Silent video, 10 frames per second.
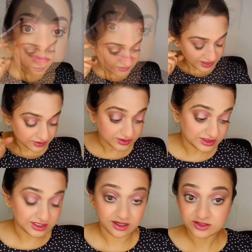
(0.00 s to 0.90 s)
Now the
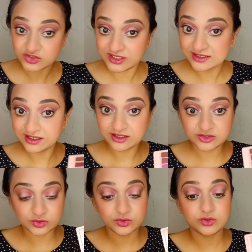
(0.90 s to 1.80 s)
dark shade that I
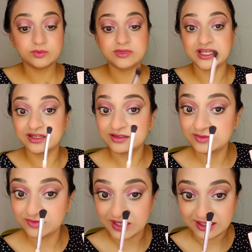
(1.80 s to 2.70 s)
showed you, I'm taking the
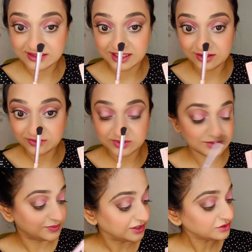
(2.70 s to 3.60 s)
flat side of
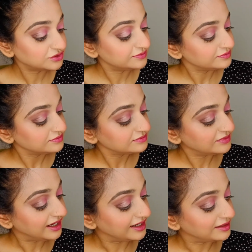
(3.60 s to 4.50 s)
this brush
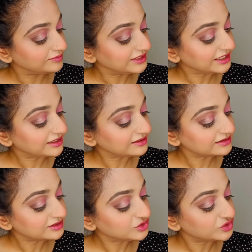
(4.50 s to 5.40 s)
and I'm
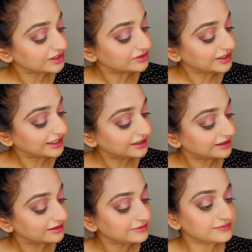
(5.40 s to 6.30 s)
taking this shade right here.